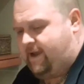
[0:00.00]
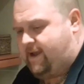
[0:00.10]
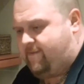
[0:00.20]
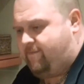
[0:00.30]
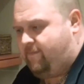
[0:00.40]

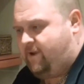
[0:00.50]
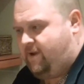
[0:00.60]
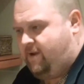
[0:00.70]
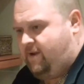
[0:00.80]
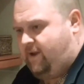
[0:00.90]

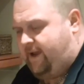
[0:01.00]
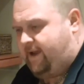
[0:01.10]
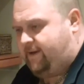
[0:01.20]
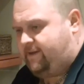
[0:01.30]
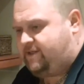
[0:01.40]

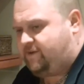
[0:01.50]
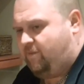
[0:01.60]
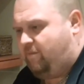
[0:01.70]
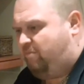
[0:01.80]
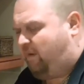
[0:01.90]
and
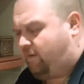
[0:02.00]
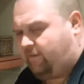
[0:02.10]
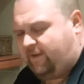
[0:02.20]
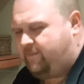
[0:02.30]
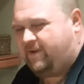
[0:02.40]
some
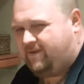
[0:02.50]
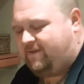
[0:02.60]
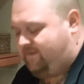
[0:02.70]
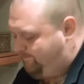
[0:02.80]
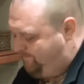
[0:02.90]
barley. But
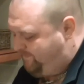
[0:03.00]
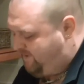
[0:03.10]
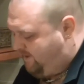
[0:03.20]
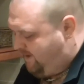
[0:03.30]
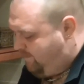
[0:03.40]

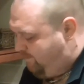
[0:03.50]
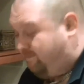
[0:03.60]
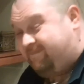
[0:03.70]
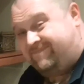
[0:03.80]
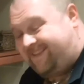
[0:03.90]

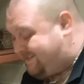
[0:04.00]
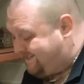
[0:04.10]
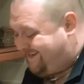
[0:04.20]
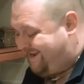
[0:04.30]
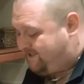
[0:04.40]

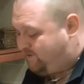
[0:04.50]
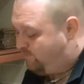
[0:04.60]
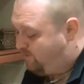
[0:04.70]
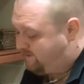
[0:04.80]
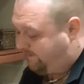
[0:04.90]
this is
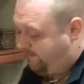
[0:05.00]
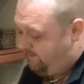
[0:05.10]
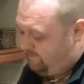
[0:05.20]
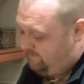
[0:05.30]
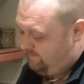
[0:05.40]
Tesco
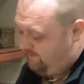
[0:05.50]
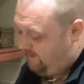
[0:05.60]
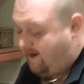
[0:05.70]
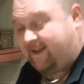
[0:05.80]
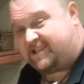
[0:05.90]
muesli.
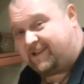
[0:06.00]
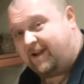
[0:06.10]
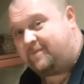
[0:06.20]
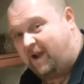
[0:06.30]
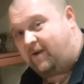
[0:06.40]

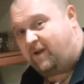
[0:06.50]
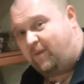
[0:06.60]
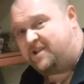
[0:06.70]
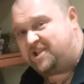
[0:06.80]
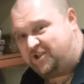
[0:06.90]
Actually,
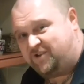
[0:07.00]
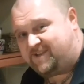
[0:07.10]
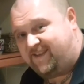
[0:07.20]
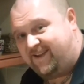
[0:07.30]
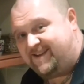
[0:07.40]
I wish I'd
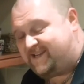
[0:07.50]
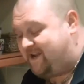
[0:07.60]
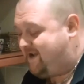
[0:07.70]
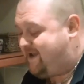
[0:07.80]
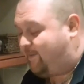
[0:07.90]
used
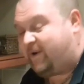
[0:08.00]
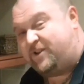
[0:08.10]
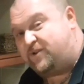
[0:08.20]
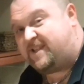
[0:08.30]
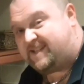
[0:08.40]
this. I'm
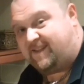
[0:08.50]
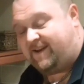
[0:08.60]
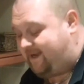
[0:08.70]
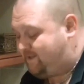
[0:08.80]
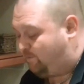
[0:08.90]
going to use this in
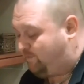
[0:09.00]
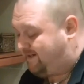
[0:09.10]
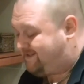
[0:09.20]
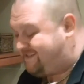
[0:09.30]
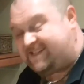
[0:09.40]
the next one
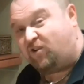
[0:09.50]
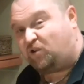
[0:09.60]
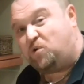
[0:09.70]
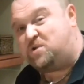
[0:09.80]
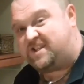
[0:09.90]
because this has
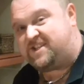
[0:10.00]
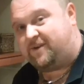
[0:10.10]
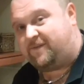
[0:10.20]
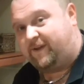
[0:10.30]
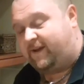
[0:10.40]
got loads of
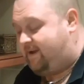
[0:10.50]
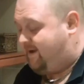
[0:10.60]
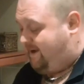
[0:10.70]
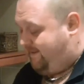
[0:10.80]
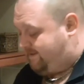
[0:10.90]
stuff in it.
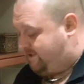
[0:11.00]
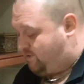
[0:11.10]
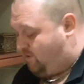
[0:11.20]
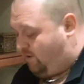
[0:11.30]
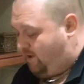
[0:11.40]
This
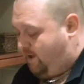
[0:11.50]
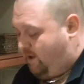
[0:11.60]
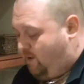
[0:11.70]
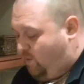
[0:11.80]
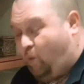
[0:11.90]
has got
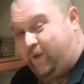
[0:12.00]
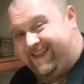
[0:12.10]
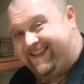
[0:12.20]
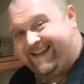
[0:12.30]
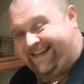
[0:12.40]

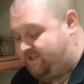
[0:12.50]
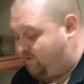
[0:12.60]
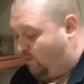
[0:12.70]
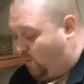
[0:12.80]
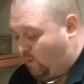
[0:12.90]
wheat and
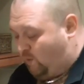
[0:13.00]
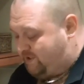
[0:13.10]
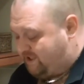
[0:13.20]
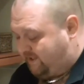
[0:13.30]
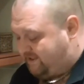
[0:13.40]
it's got
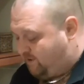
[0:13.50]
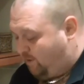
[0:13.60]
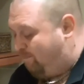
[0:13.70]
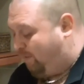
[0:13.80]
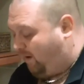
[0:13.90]
oats and it's
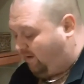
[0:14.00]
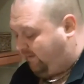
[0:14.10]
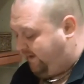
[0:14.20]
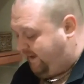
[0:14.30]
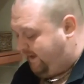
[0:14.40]
got
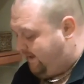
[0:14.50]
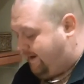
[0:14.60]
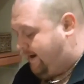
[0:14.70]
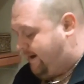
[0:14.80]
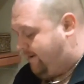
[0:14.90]
barley.